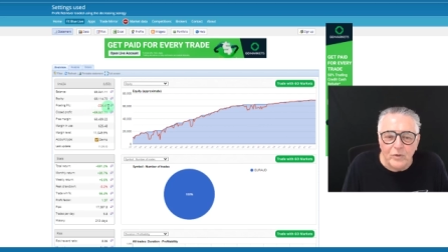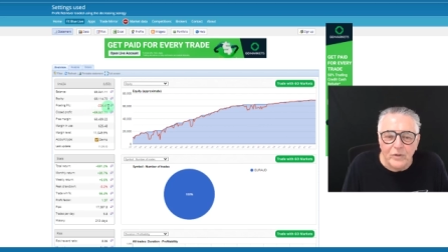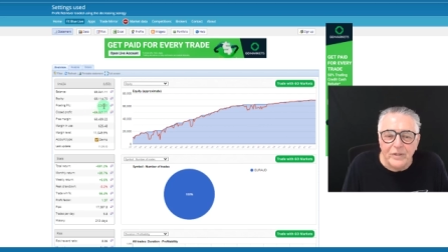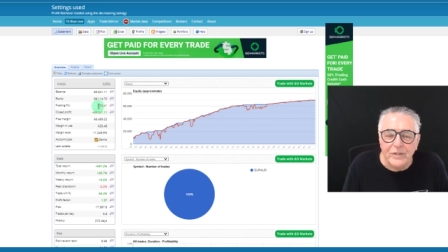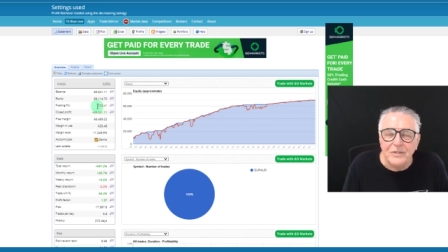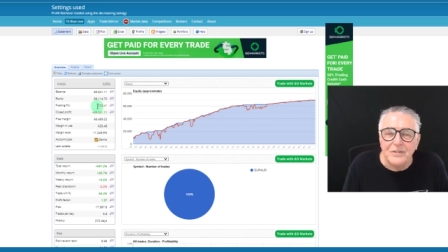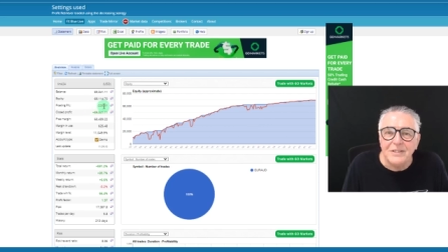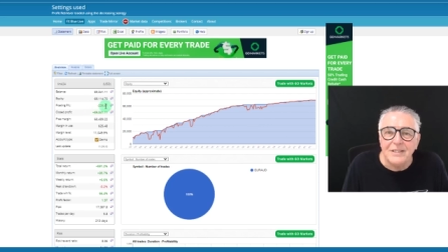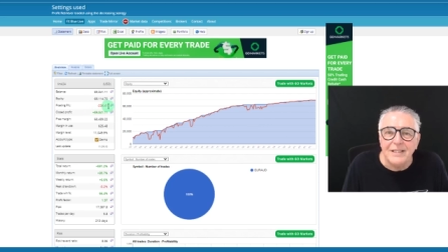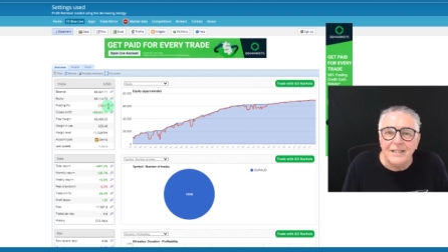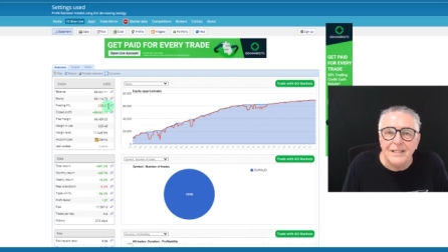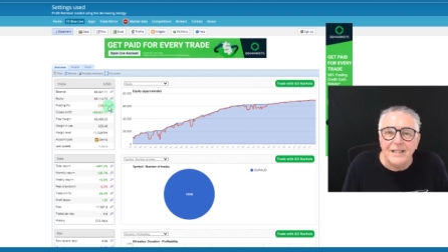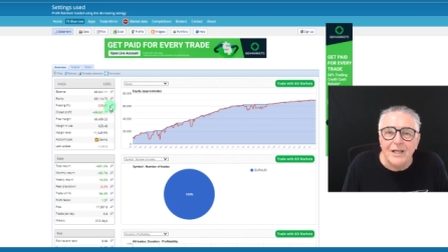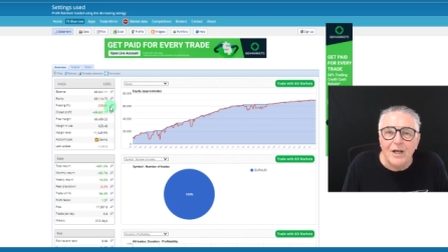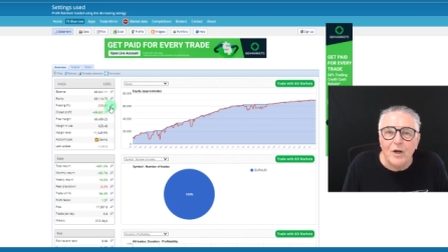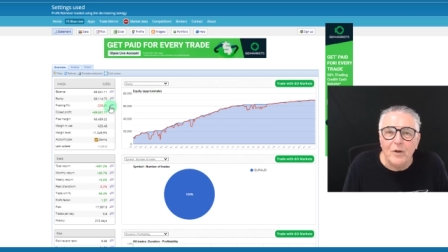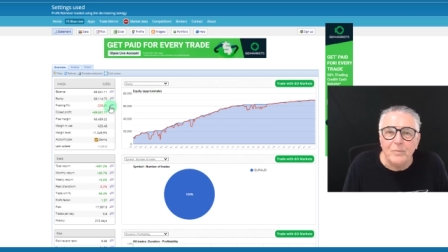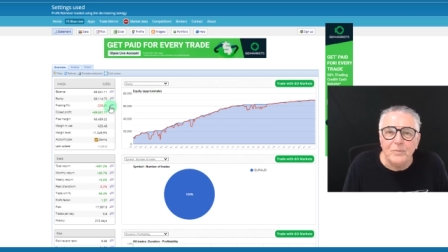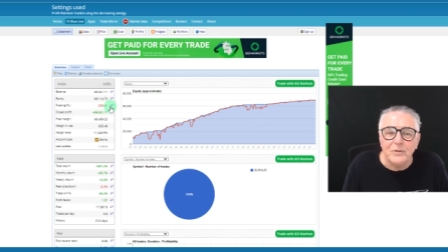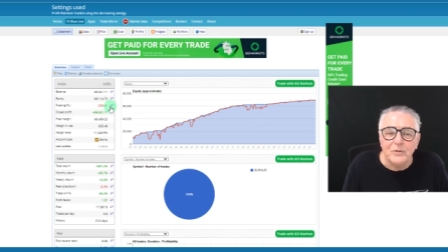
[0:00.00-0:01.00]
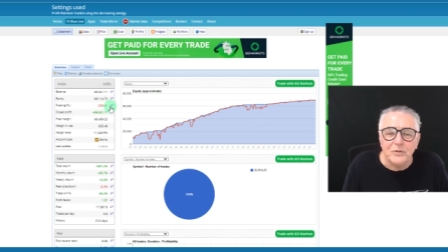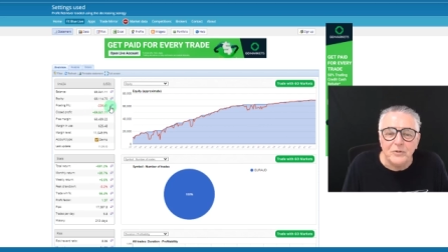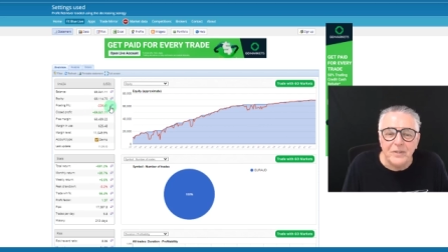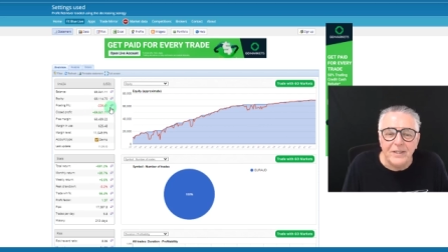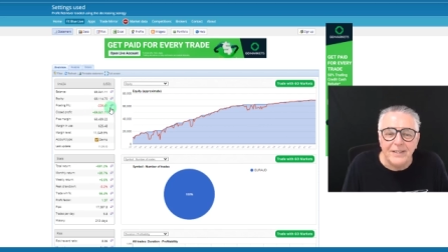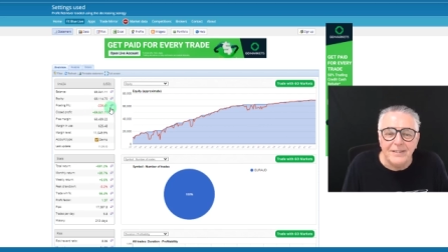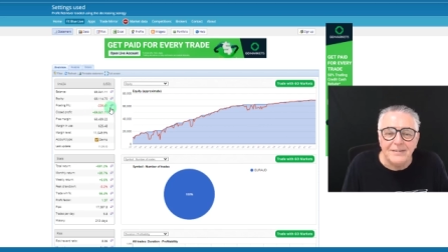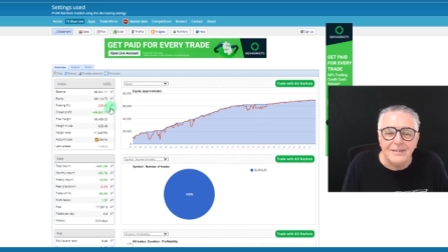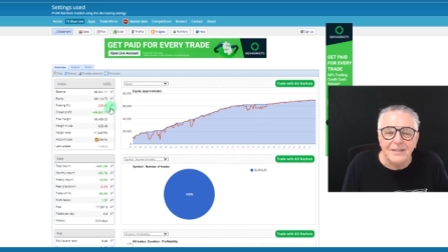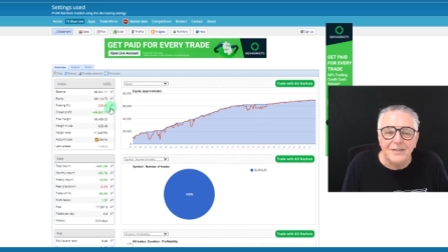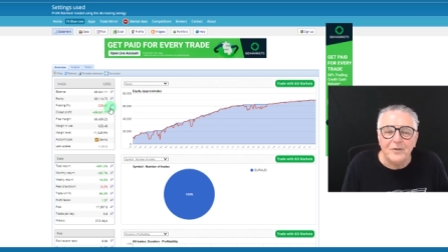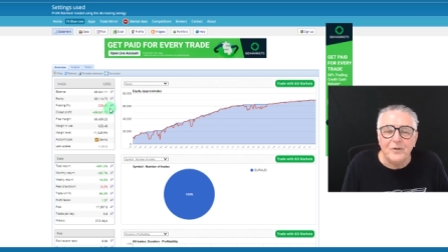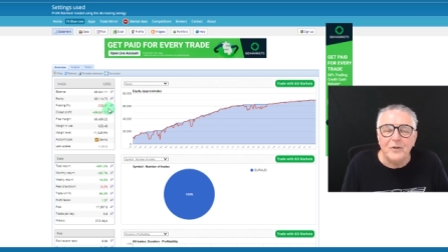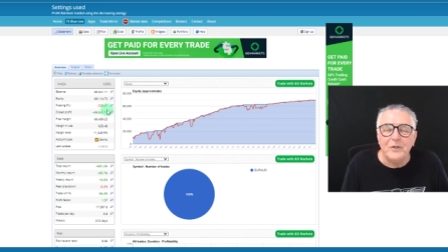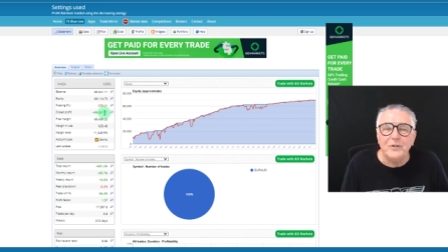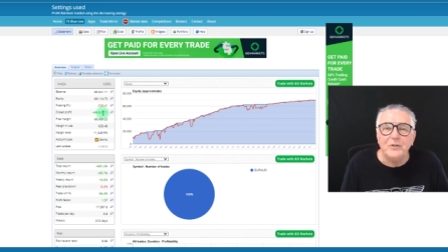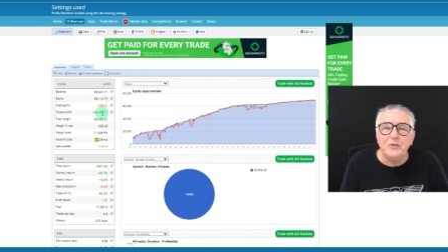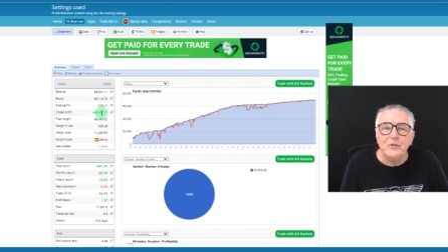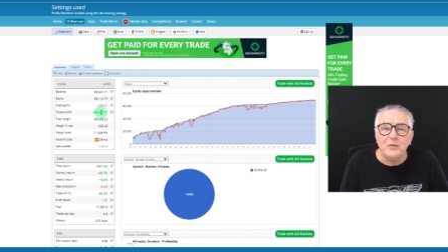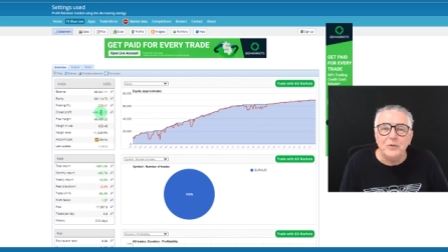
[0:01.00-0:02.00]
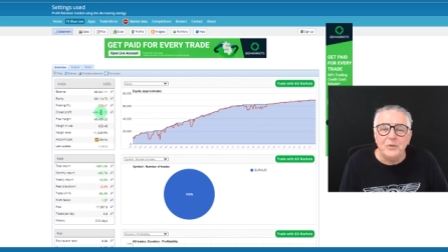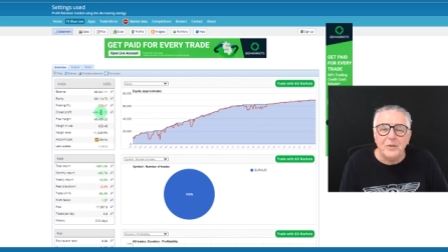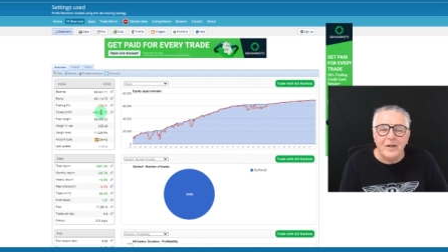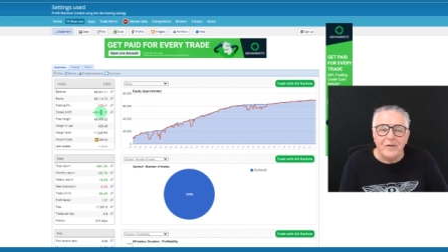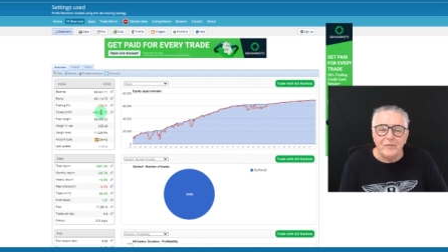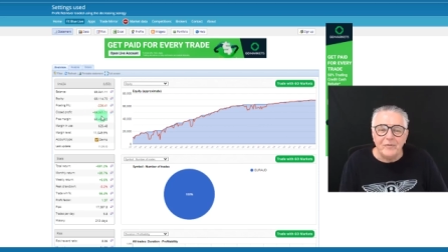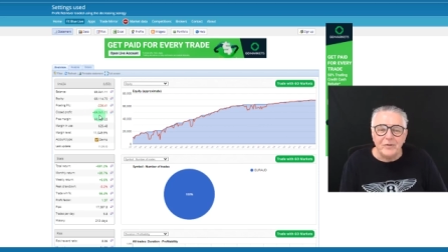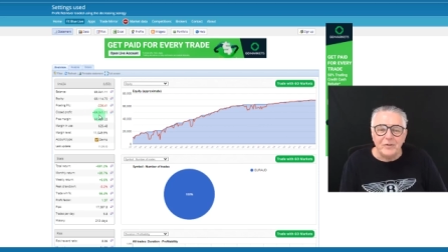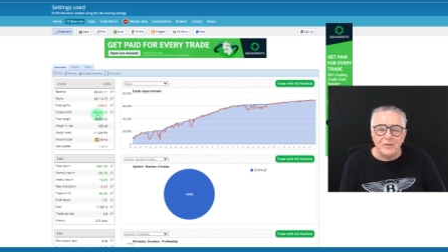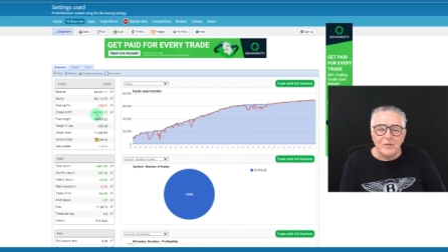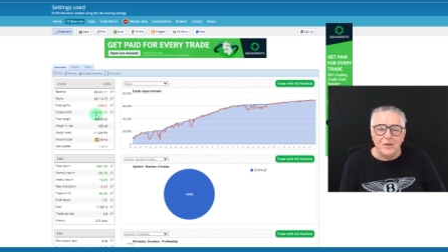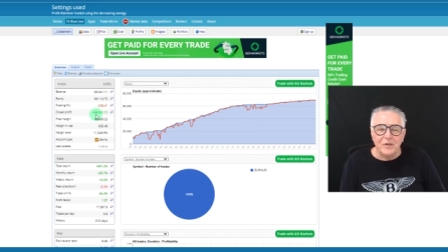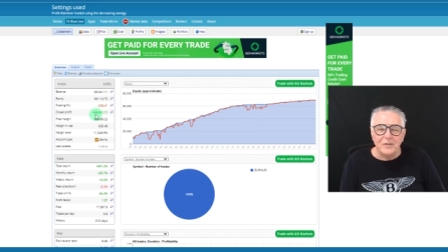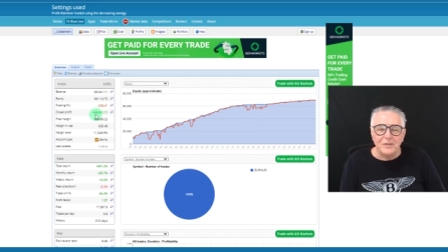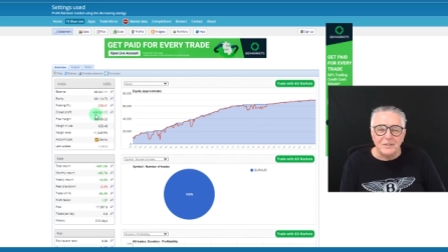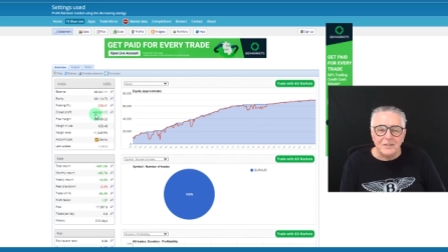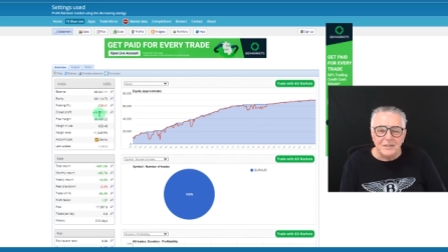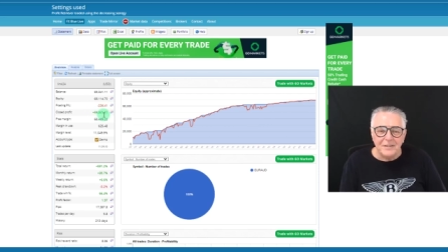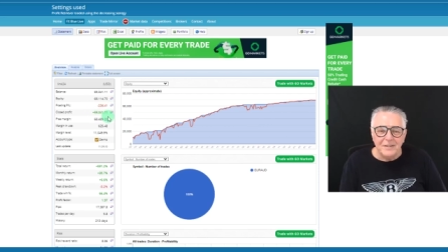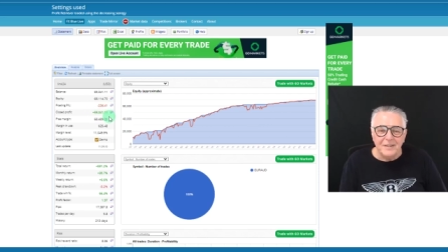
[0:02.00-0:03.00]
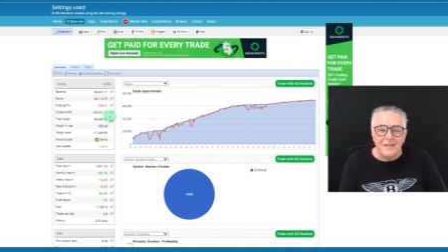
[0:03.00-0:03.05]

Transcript: You can see the open trades they are only $200.